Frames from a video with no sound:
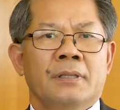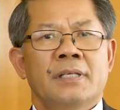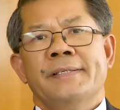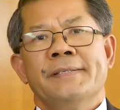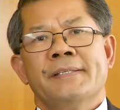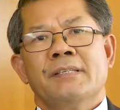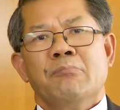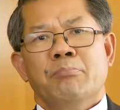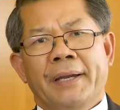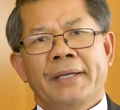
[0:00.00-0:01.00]
This
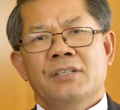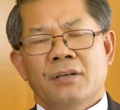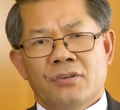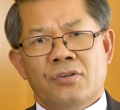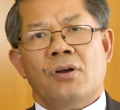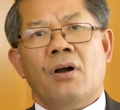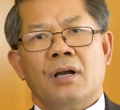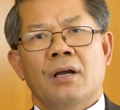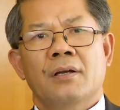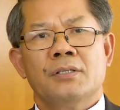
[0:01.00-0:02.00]
major
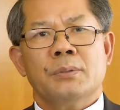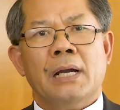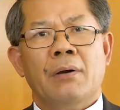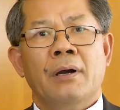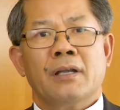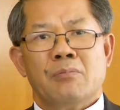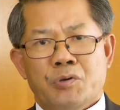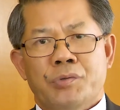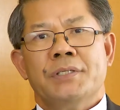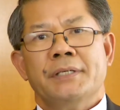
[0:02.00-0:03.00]
shock to our
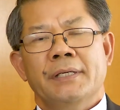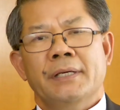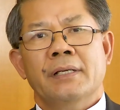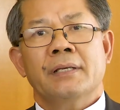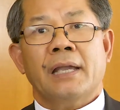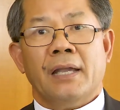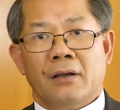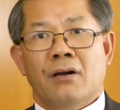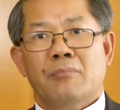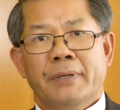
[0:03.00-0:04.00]
community and
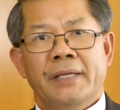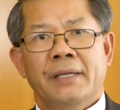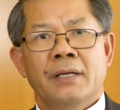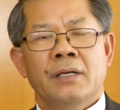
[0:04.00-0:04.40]
economy